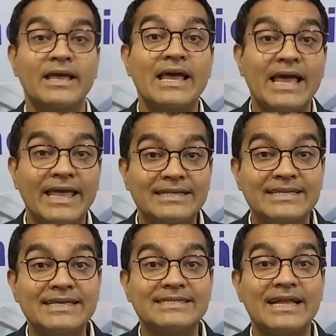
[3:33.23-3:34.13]
Is he
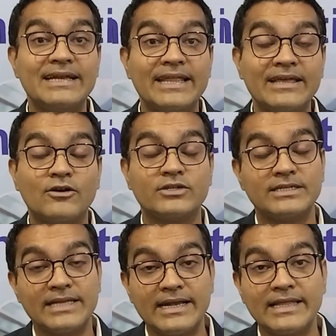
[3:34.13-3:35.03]
sending or she
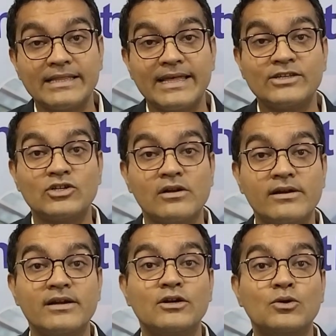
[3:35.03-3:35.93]
sending their
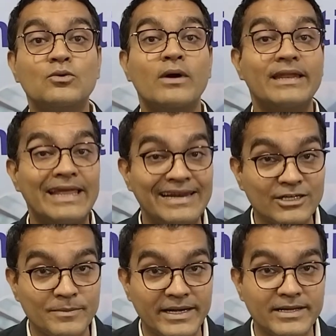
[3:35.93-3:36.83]
children to an English
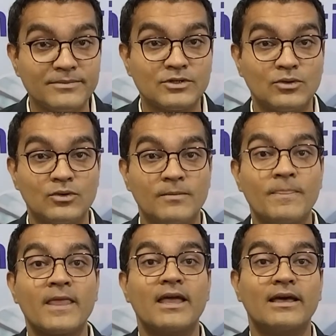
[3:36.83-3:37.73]
medium school,
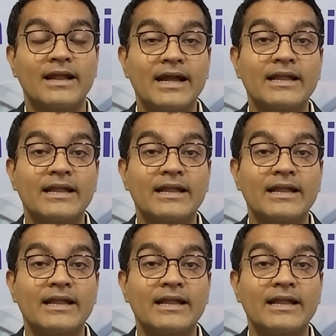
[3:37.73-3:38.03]
right?